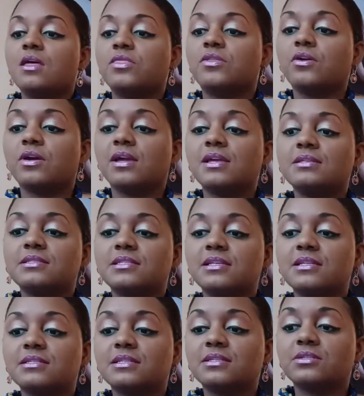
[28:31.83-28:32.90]
Their
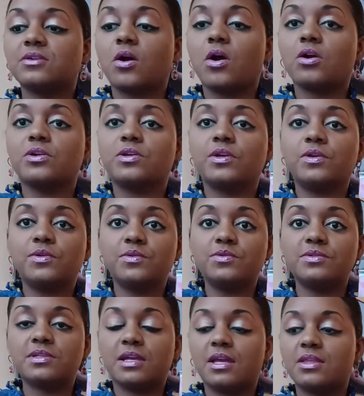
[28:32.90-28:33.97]
incenses are
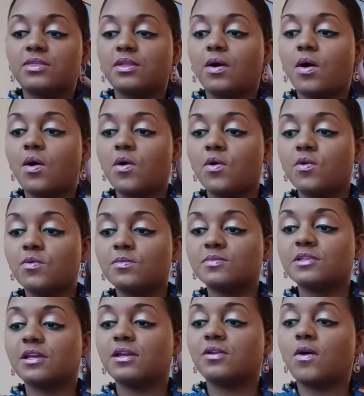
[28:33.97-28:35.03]
used in the
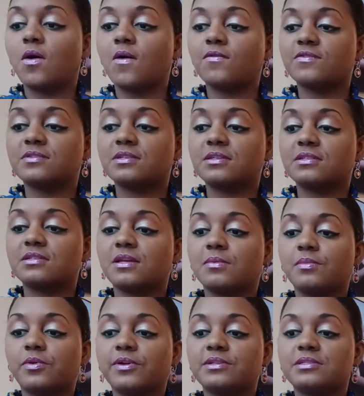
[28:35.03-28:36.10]
homes, in offices, in
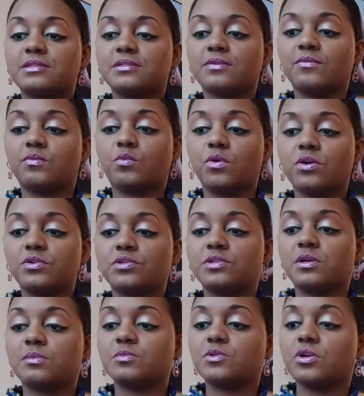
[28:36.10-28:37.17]
places of
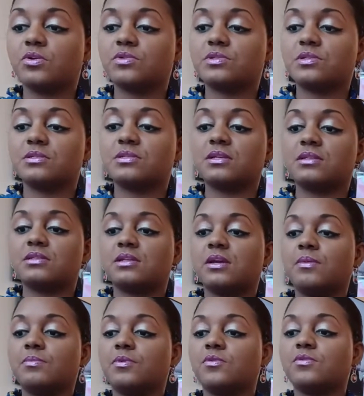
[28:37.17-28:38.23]
worship, churches, and
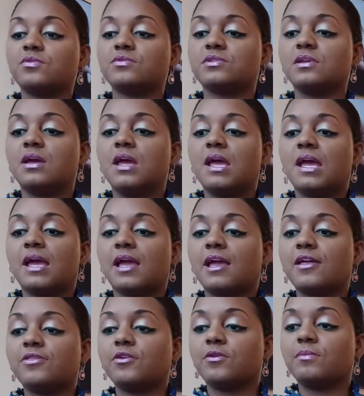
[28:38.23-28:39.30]
temples,
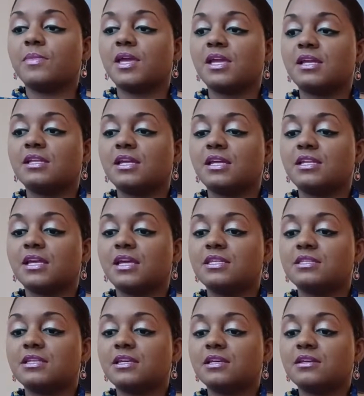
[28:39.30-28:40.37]
and they're made in
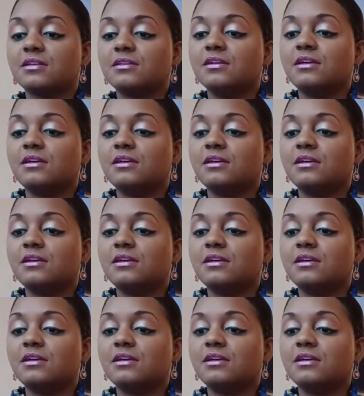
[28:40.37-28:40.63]
India.